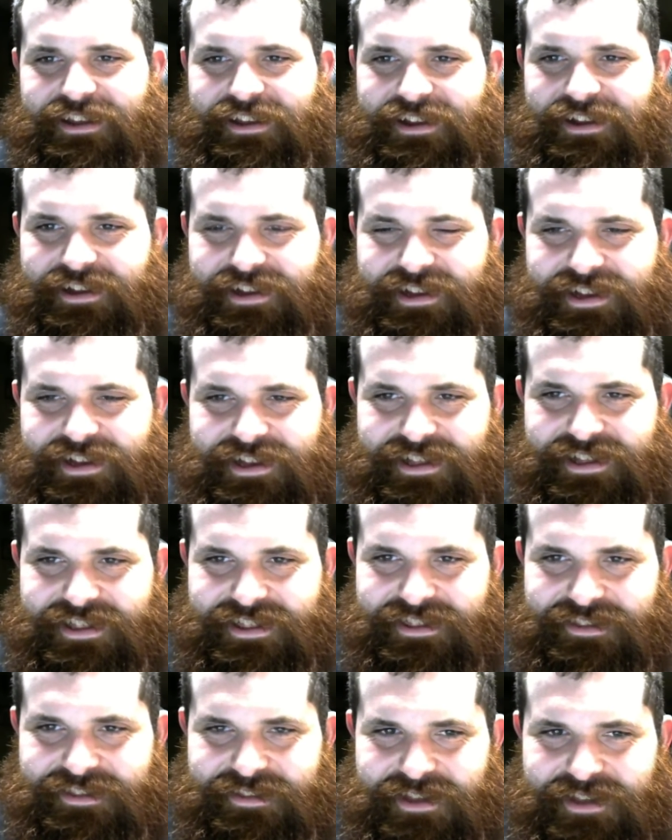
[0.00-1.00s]

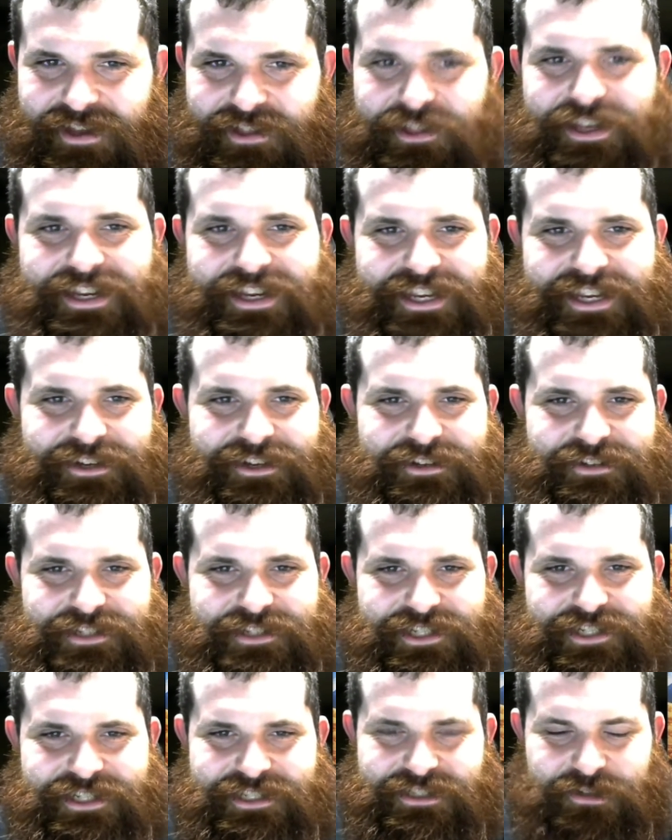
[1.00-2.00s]
I like how she's